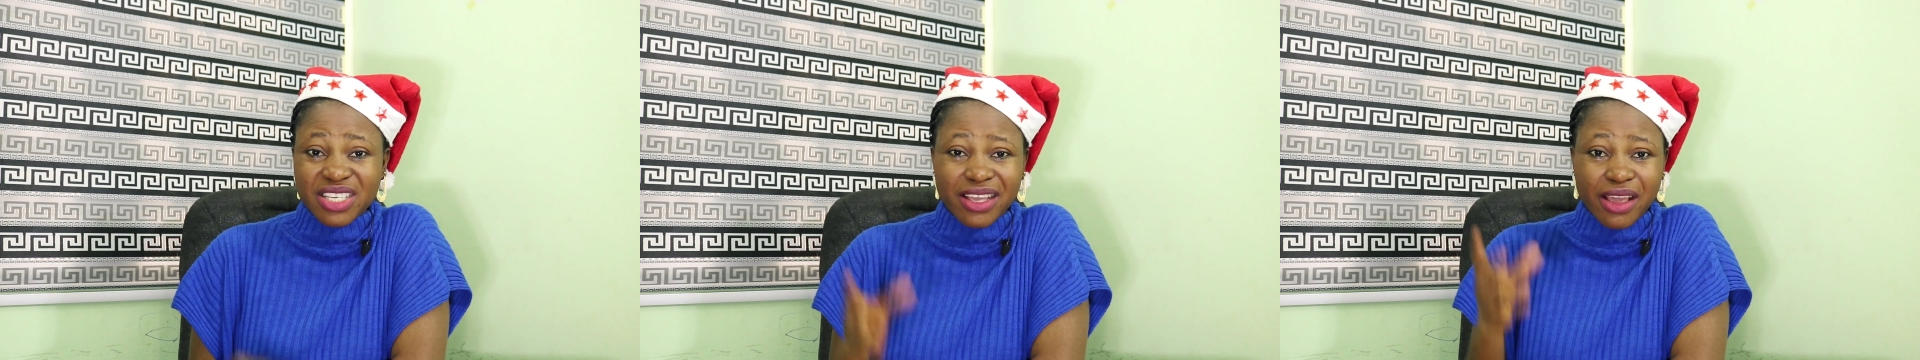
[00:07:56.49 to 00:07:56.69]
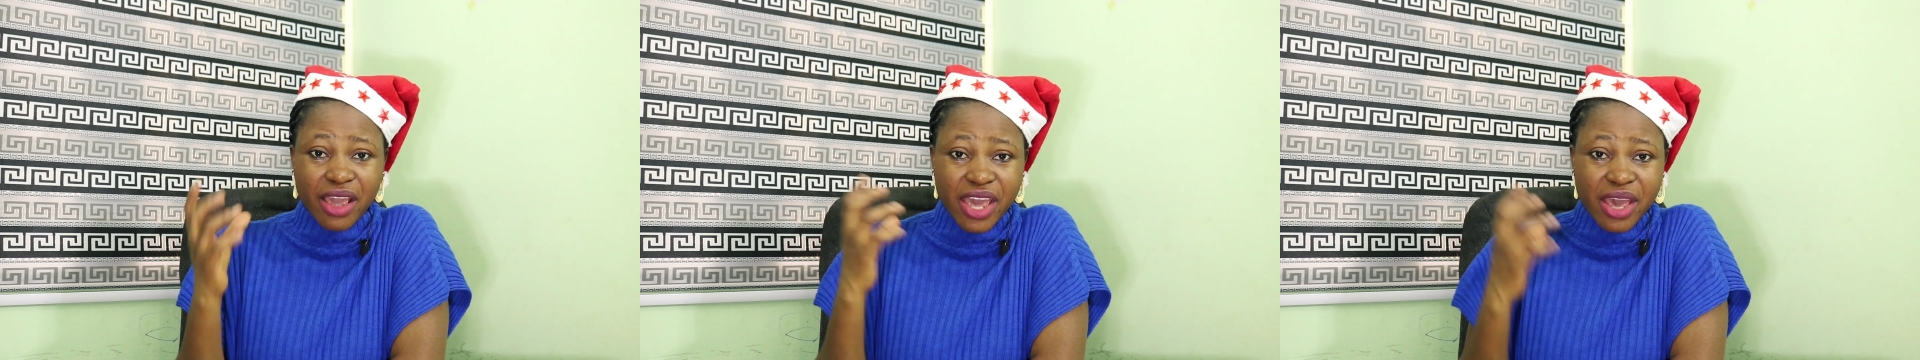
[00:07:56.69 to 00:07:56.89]

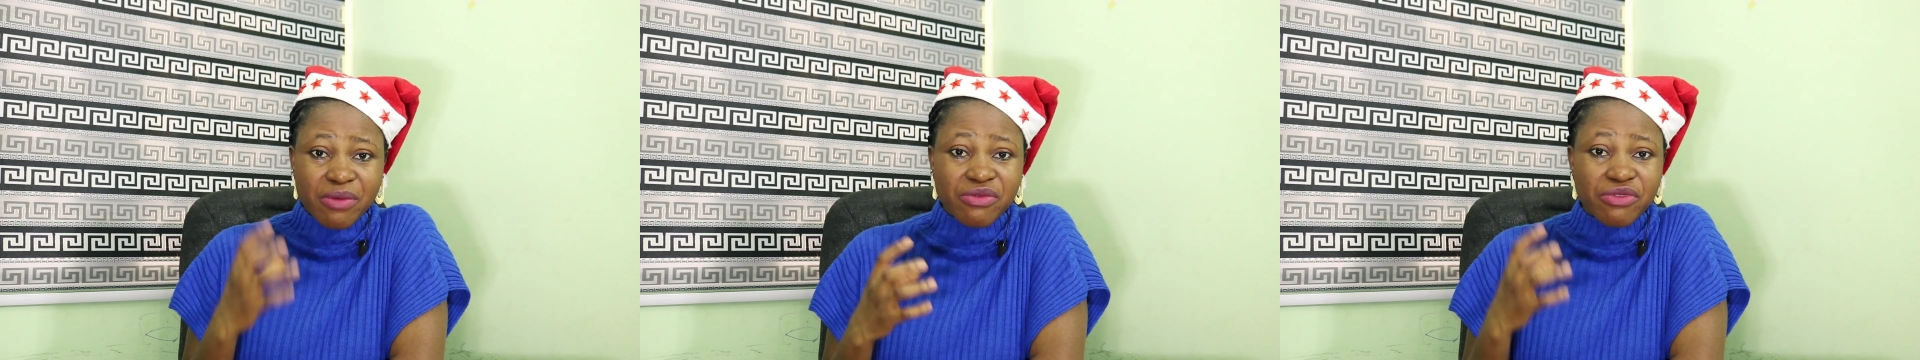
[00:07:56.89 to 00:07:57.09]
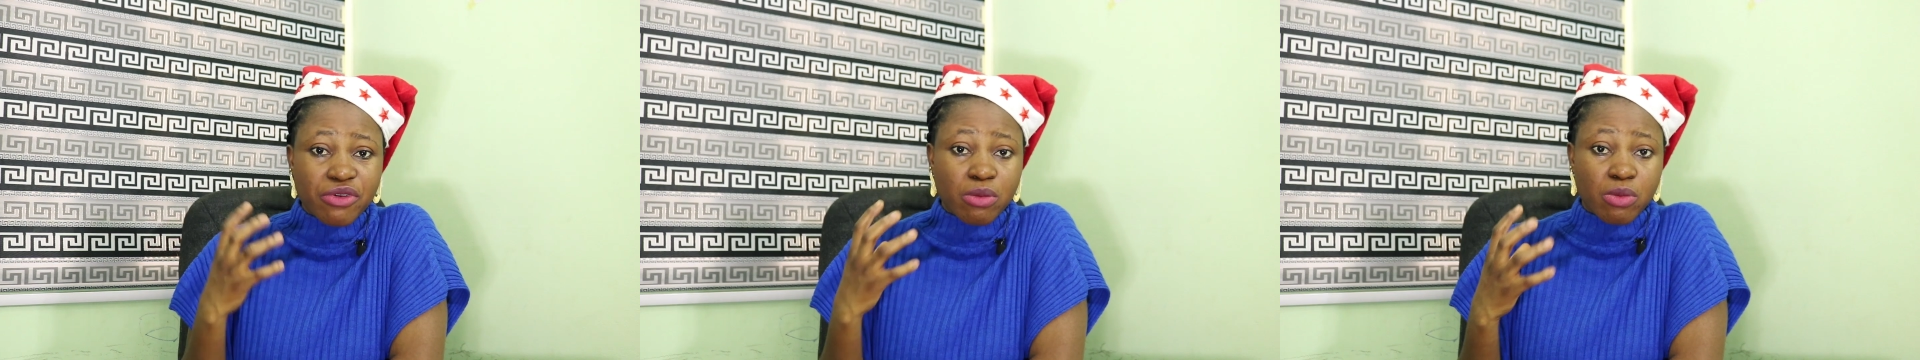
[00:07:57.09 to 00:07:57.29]
It
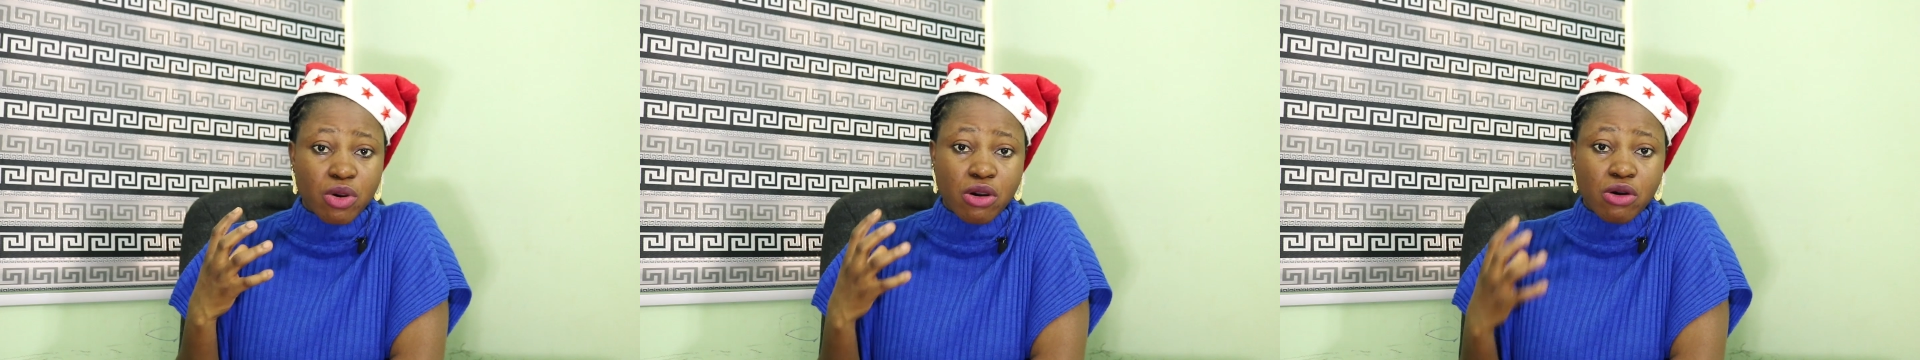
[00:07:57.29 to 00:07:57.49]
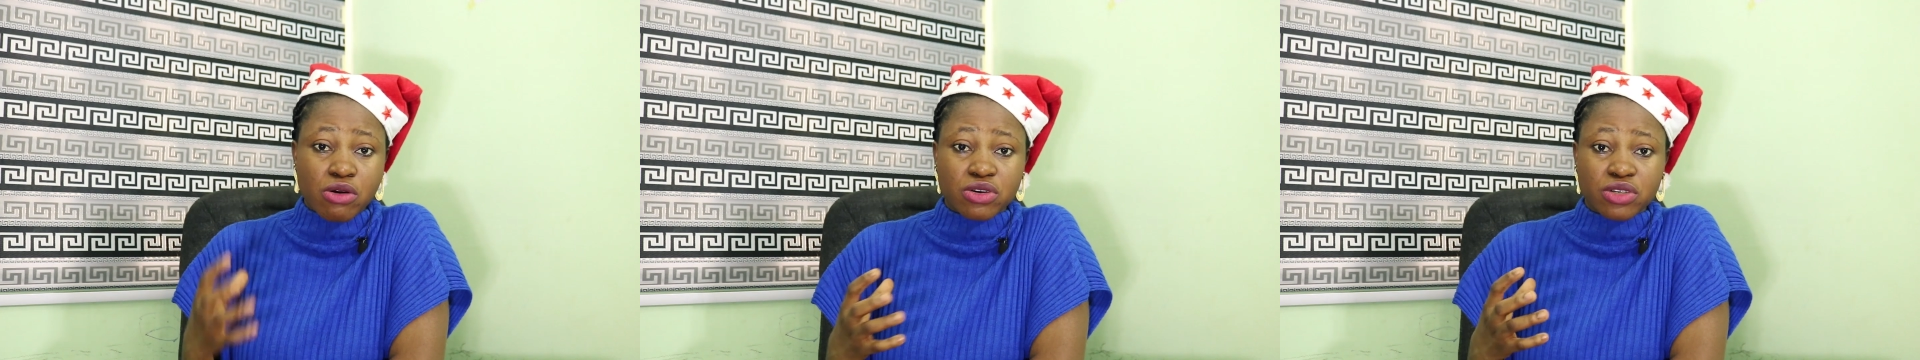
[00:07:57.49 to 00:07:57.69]
came from
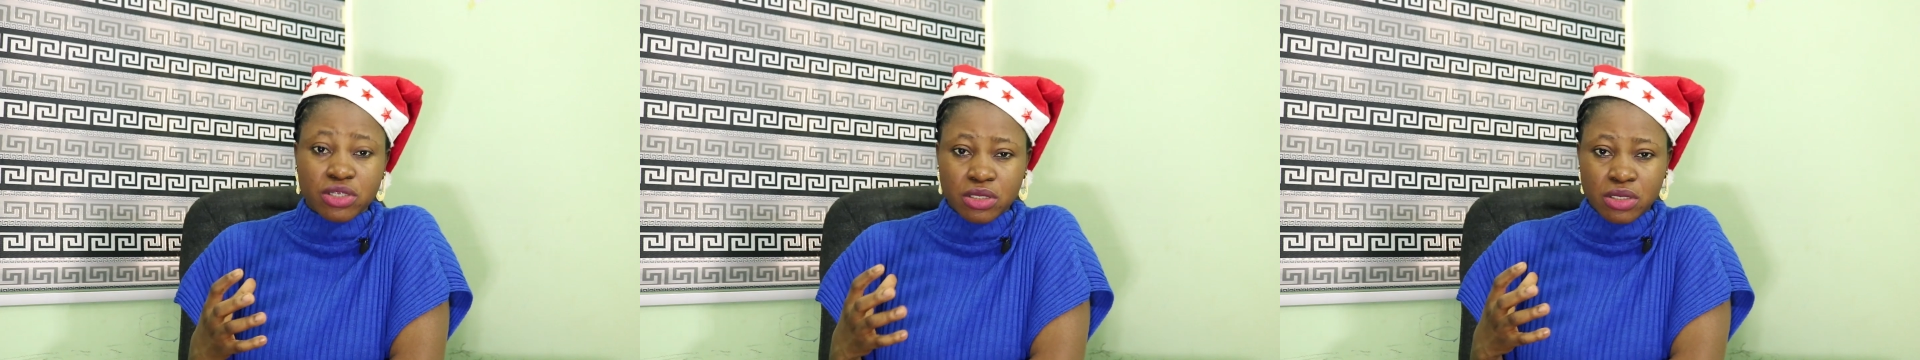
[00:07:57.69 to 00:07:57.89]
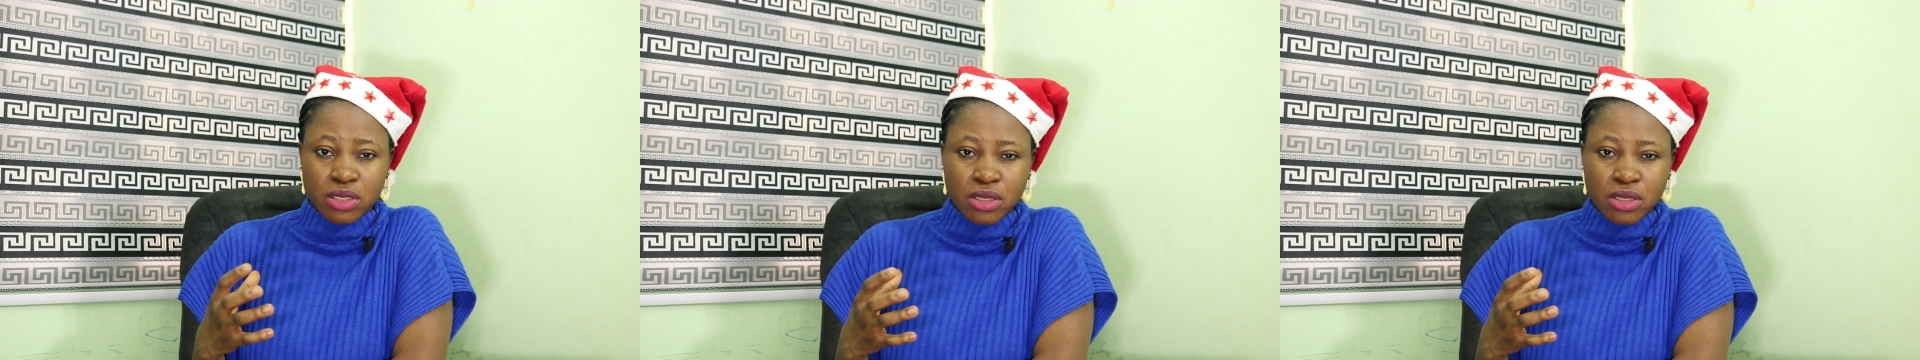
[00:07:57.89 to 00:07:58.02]
God.